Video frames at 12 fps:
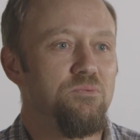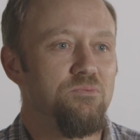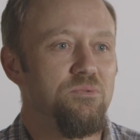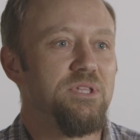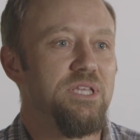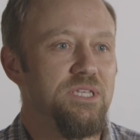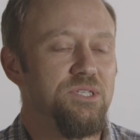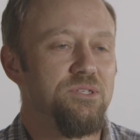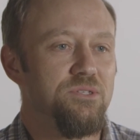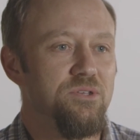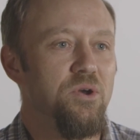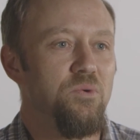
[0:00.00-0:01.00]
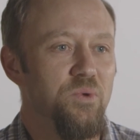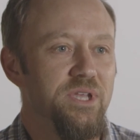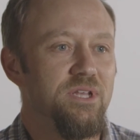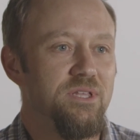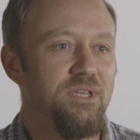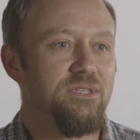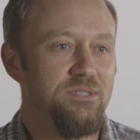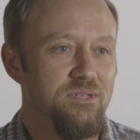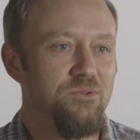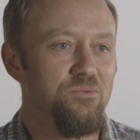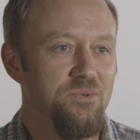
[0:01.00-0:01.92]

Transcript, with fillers: releases go weekly instead of